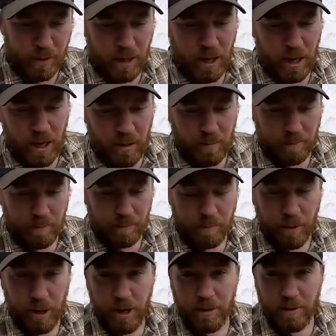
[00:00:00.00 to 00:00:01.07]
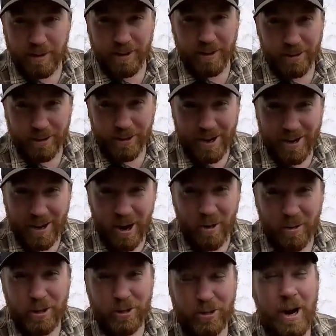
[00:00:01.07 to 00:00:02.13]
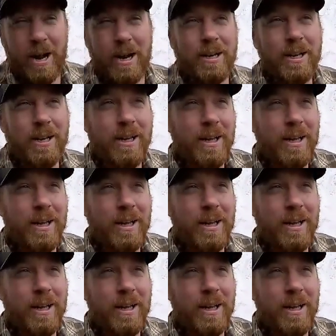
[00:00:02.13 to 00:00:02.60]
But little did I know, the train,